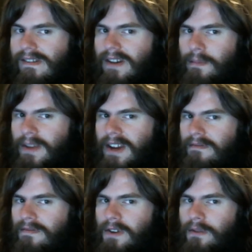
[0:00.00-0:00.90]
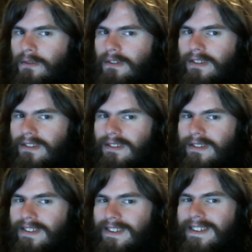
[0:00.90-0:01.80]
I'm getting views,
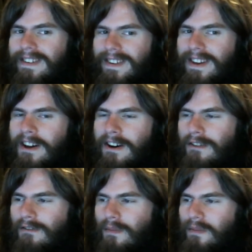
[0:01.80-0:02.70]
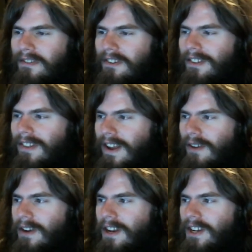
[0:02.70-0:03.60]
100% like
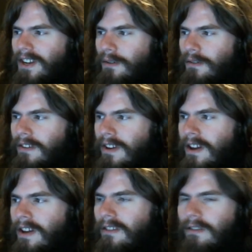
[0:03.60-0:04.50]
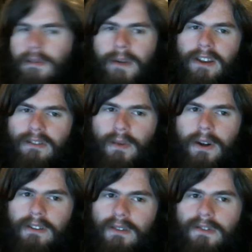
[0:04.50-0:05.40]
ratios. So I might as well
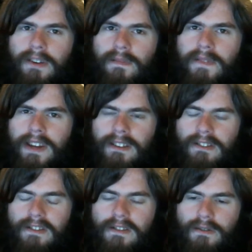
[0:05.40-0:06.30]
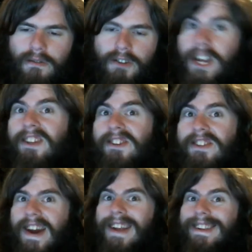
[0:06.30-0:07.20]
do something to change
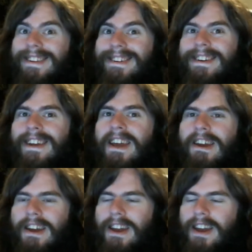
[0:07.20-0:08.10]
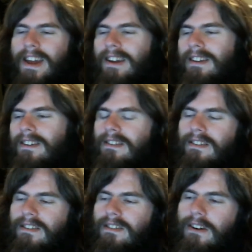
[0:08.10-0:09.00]
that and
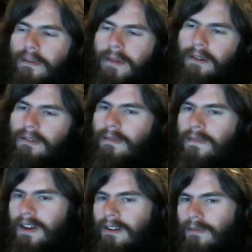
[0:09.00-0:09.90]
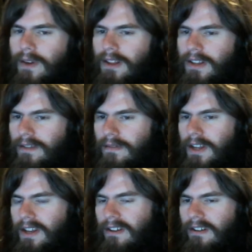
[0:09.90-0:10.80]
talk about something
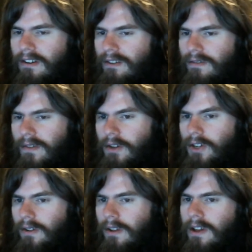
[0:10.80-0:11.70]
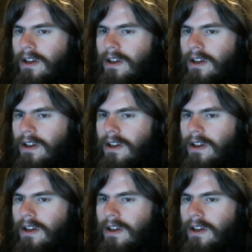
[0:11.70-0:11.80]
relatively controversial.